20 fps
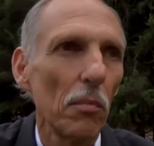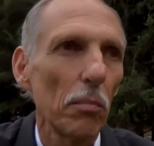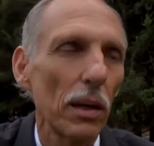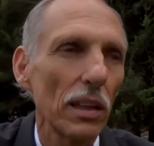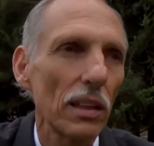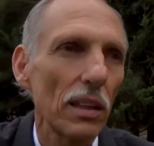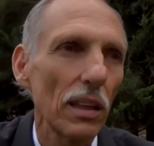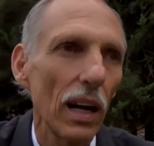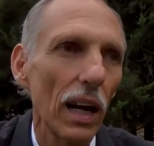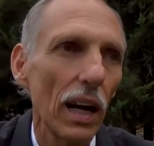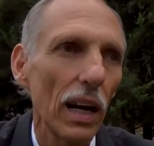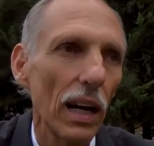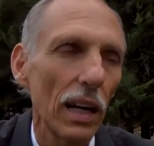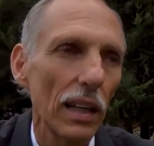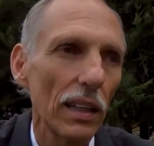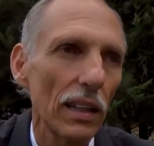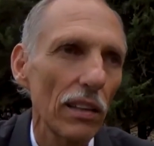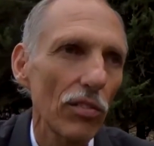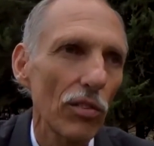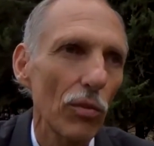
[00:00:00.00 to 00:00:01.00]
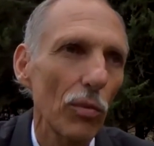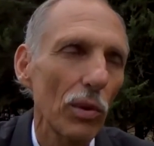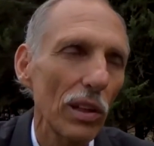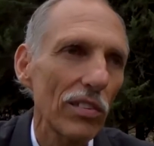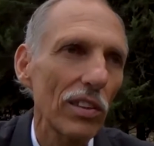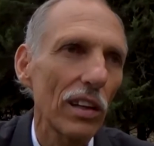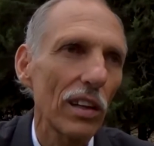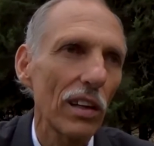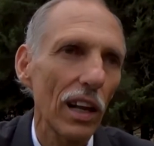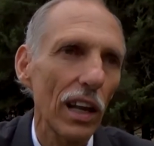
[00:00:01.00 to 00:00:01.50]
but this
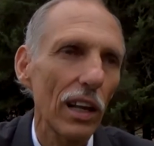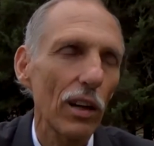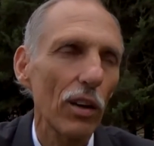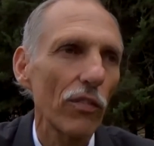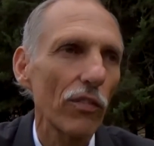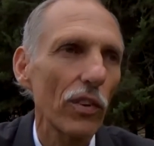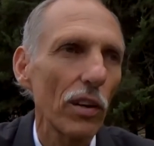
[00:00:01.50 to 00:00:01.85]
recent letter